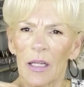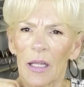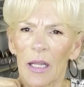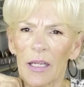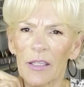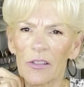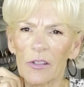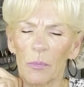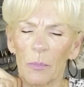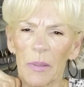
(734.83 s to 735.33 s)

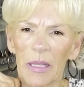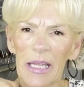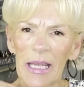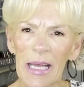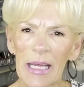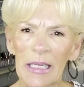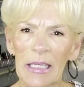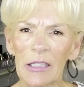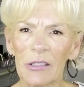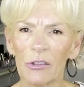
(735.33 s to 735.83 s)
like
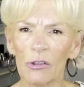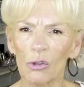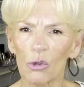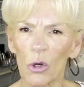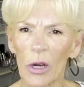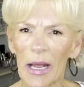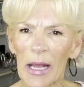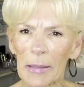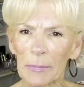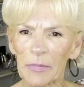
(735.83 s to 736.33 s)
spaghetti
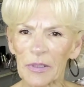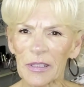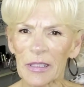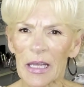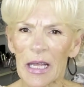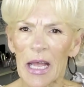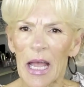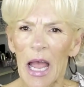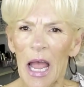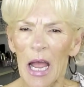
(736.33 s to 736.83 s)
straps.
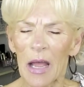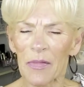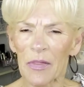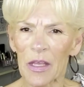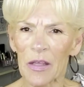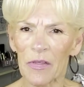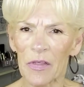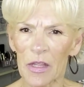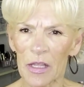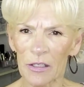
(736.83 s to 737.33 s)
And
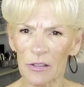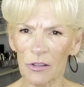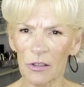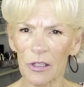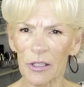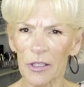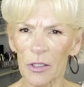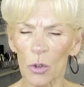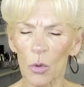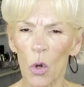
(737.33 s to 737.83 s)
then this
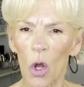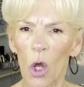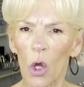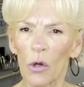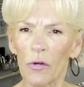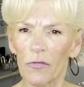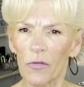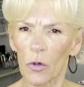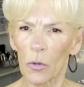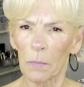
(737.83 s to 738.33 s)
little
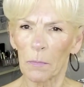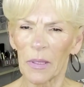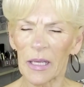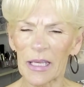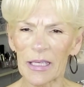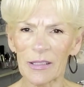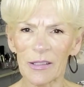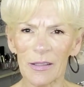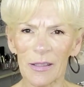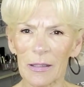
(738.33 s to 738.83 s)
over
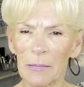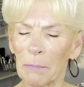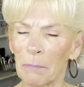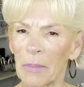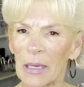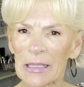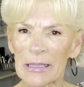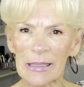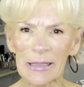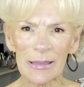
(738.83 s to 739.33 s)
piece that
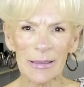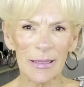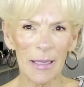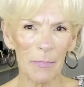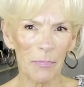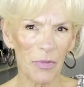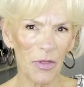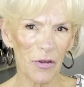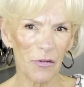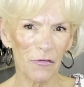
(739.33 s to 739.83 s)
buttons
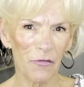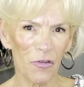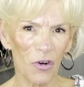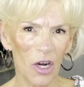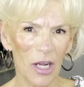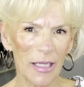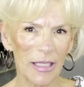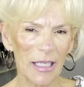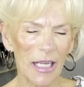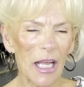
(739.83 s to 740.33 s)
up the
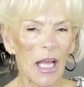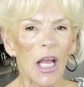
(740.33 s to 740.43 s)
front.